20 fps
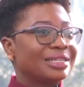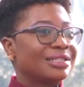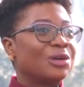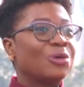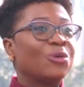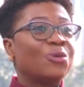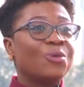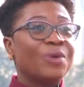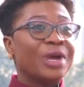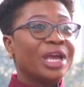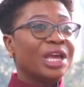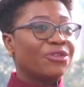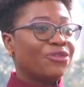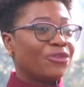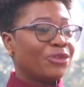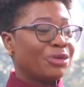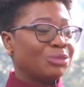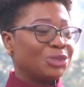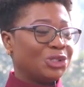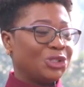away
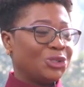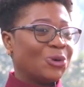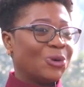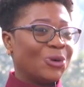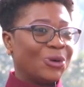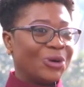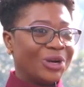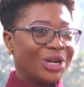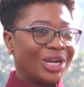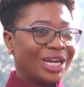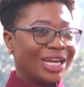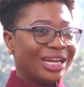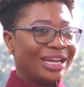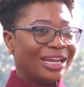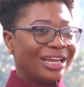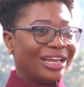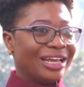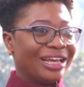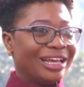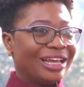from shore.
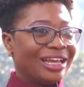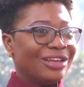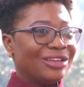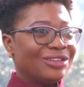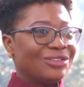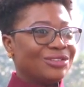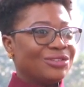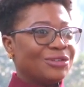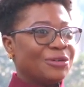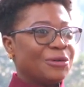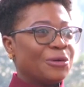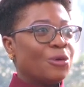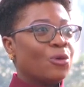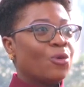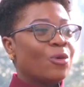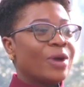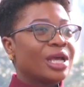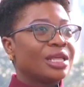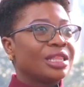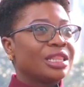So
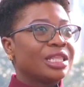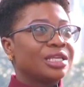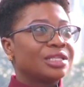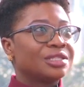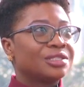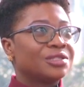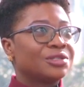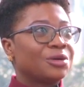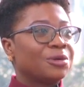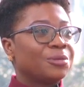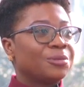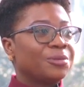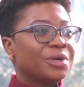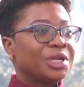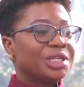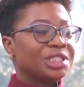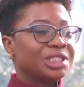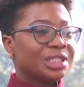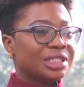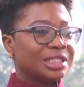where these
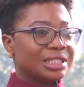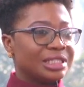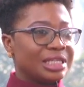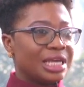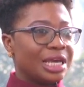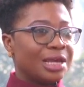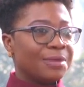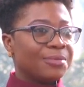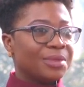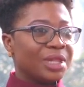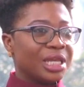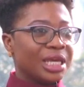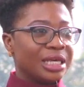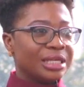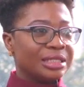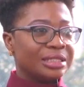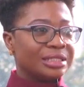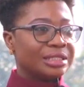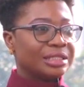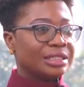operations take
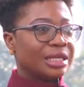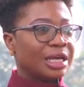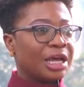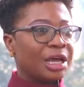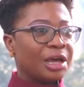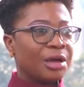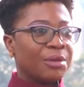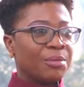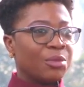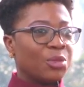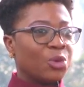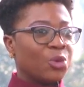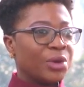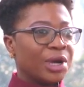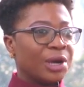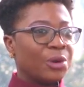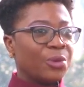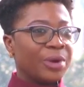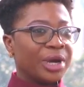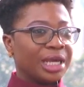place, um, we
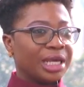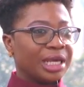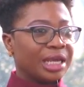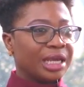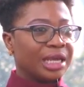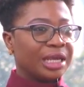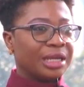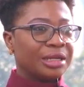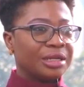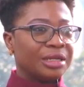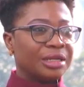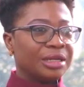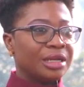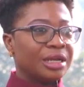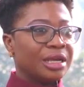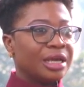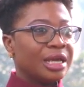are working